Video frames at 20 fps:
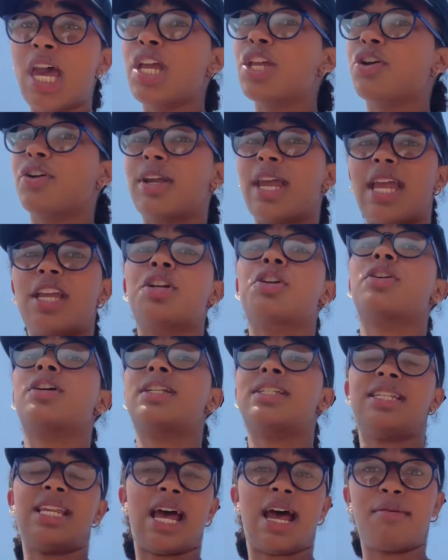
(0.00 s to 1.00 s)
You're getting your
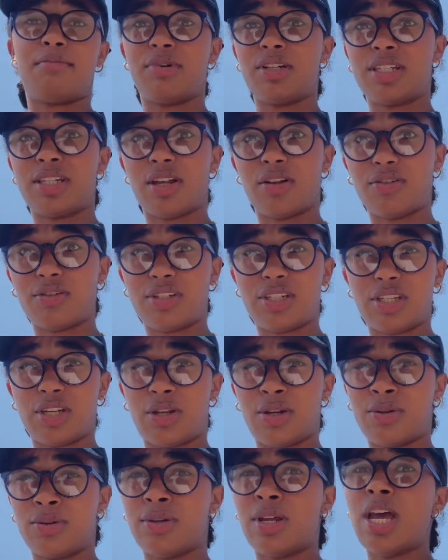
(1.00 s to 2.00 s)
exam results
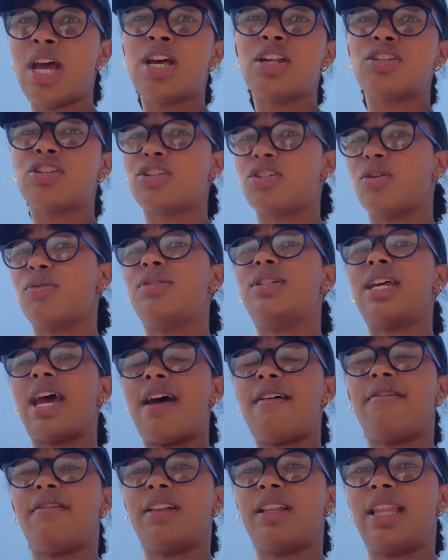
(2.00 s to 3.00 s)
soon, so
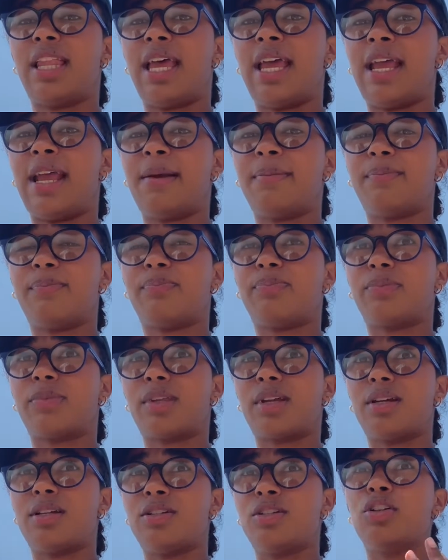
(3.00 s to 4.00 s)
definitely
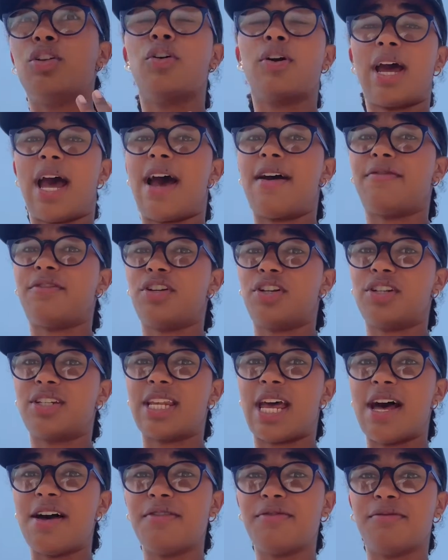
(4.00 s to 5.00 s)
look after
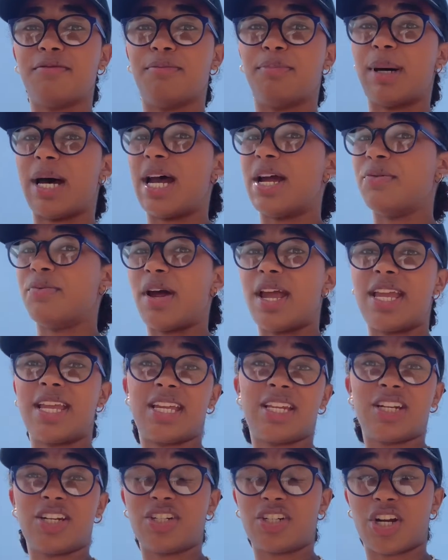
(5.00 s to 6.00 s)
yourself by
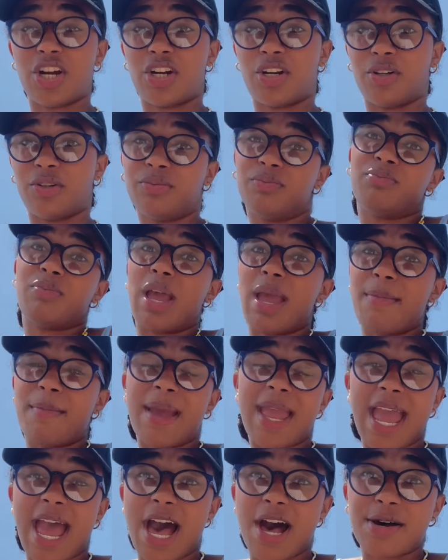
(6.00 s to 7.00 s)
writing in a journal. It
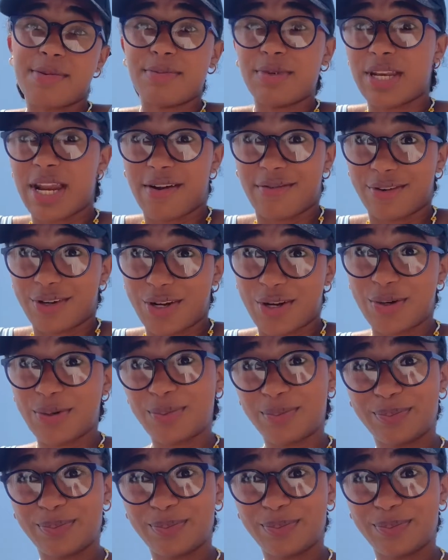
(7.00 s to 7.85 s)
may help, you never know.